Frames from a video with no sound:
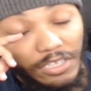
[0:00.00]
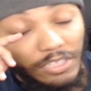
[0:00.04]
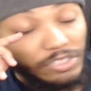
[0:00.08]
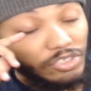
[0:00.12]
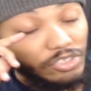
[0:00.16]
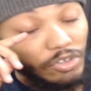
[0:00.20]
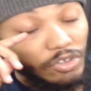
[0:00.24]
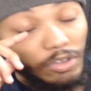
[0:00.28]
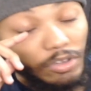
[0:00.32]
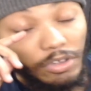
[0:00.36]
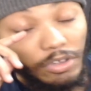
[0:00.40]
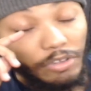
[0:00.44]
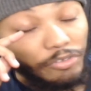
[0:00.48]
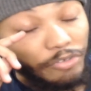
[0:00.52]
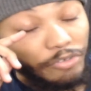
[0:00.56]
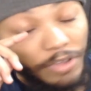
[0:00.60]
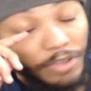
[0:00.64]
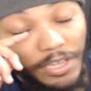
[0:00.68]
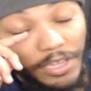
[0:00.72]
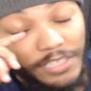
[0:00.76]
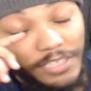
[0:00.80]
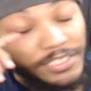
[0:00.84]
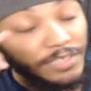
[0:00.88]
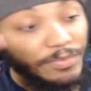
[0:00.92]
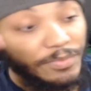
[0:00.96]
talking
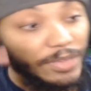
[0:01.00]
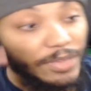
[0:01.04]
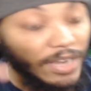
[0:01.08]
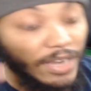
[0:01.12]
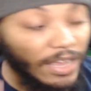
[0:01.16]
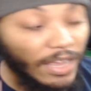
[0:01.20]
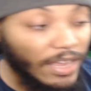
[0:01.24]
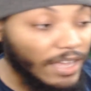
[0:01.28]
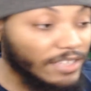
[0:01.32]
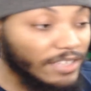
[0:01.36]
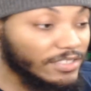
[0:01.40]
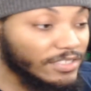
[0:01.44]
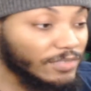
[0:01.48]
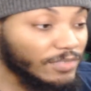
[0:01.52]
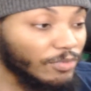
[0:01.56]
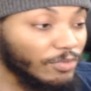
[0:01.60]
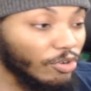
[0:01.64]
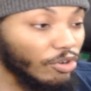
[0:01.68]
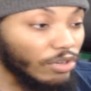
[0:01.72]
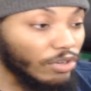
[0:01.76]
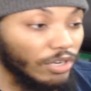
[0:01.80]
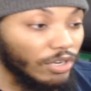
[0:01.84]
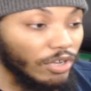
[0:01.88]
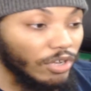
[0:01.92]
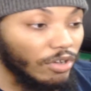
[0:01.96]
crazy, man. I got some
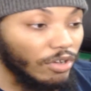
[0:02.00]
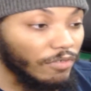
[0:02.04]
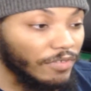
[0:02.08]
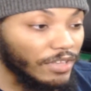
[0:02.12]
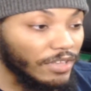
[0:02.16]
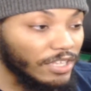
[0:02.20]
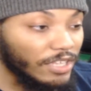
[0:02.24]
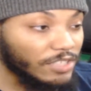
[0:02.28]
audio of it.